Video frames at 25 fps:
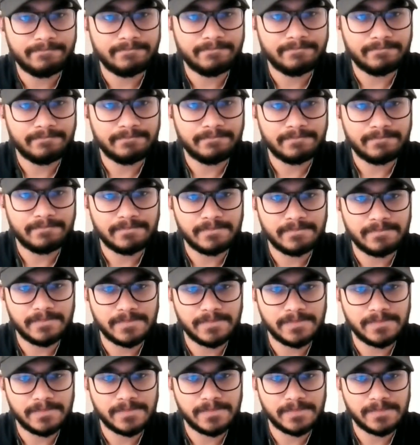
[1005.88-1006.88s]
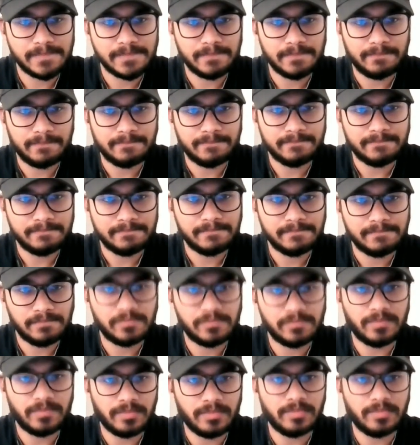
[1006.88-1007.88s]

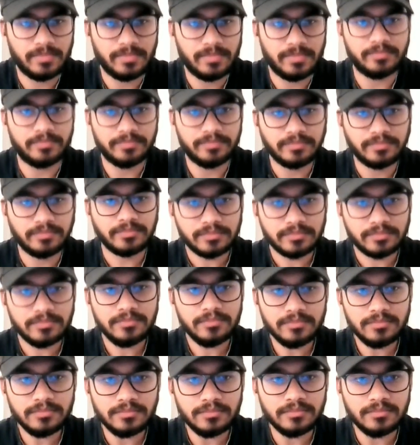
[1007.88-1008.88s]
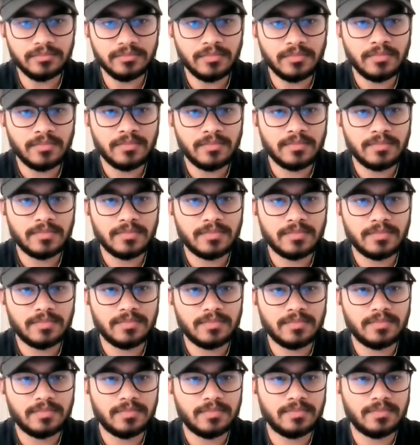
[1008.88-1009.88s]

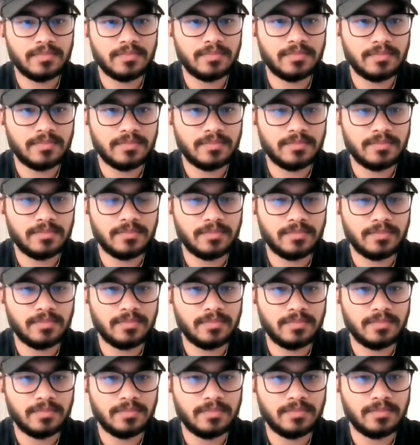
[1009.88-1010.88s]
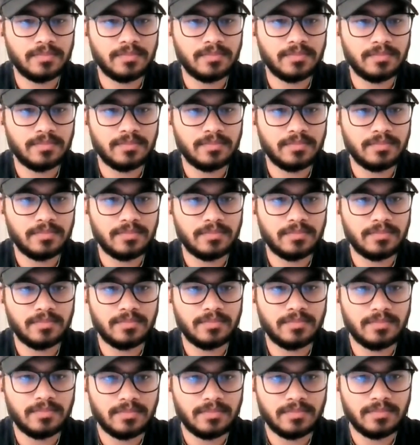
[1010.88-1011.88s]

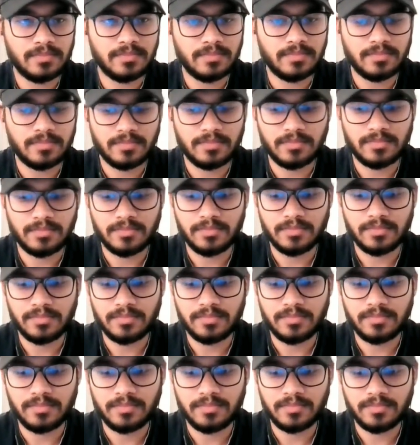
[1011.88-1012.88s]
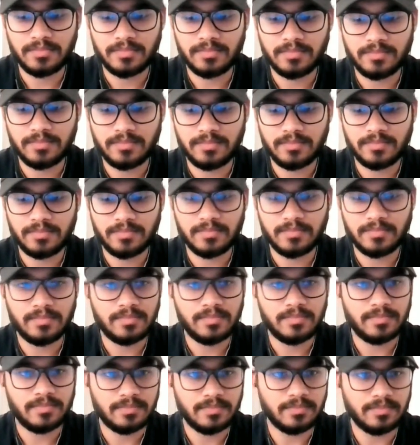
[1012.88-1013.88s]
The person shown says nothing.